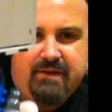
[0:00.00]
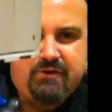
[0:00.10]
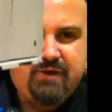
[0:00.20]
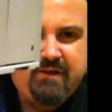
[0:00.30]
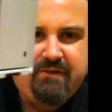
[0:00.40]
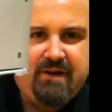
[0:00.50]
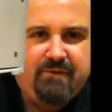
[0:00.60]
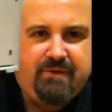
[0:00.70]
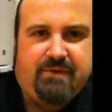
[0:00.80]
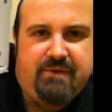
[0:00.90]
the trailer
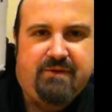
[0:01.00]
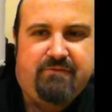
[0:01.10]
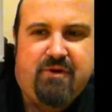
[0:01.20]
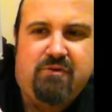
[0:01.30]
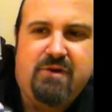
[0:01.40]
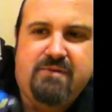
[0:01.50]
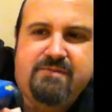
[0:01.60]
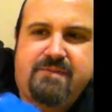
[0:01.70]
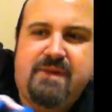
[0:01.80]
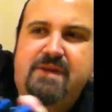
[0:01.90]
around with a roller.
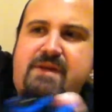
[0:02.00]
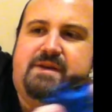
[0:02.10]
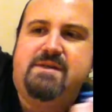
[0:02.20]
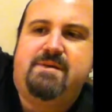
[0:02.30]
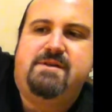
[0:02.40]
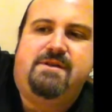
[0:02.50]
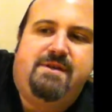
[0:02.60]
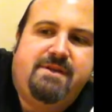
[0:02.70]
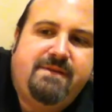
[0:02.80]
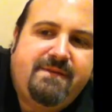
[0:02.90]
I suppose you
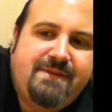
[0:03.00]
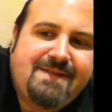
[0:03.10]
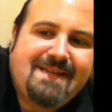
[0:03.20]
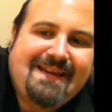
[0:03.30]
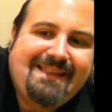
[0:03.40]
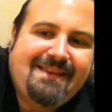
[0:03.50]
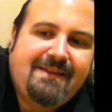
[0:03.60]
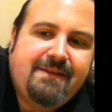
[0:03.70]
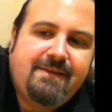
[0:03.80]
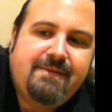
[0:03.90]
could say
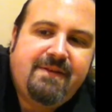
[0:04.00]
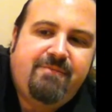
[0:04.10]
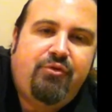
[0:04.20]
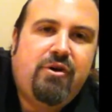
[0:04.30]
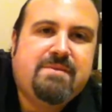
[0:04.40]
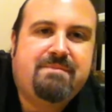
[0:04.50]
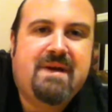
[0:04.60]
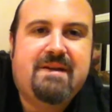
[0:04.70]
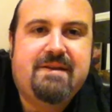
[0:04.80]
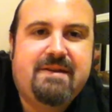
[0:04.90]
that if Prime's
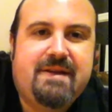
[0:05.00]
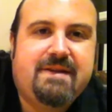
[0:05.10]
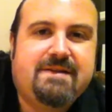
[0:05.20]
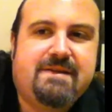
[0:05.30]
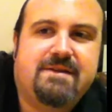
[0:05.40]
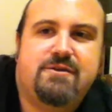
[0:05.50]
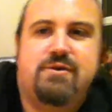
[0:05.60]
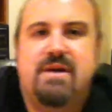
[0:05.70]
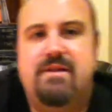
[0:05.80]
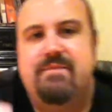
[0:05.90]
abandoned his
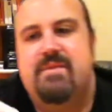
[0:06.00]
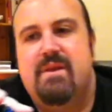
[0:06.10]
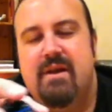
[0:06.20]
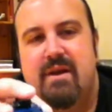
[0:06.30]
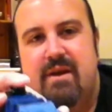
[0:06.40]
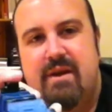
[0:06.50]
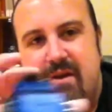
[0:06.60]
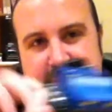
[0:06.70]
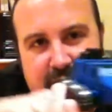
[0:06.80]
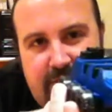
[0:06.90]
trailer
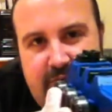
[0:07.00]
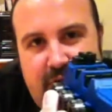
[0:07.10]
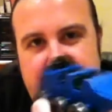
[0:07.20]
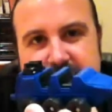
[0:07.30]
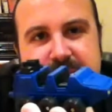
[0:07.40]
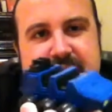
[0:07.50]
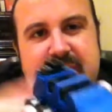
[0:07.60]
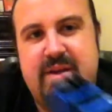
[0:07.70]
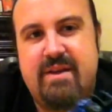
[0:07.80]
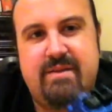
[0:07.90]
and roller,
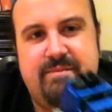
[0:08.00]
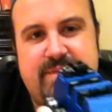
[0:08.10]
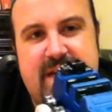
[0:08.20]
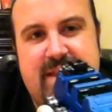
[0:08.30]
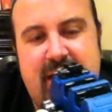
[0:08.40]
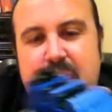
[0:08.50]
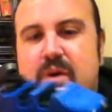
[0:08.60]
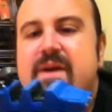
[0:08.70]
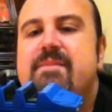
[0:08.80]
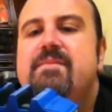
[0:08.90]
you can take that
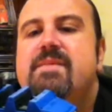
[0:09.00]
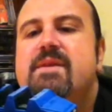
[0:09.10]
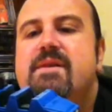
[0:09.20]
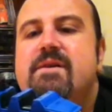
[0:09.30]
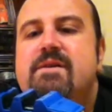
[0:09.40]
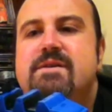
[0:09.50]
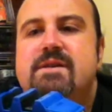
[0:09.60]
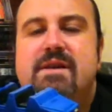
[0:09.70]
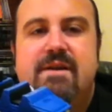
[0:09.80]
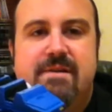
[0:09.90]
away, because